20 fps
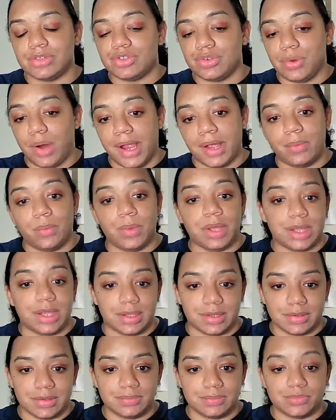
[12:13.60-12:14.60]
a
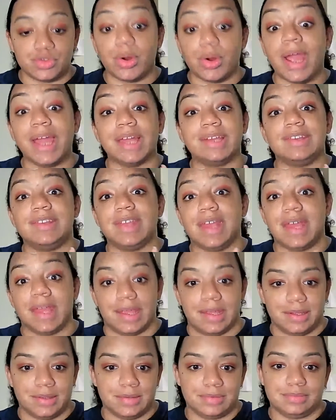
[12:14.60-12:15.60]
week, try a
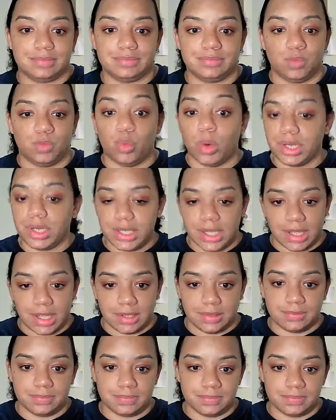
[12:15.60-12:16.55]
day, 1 day,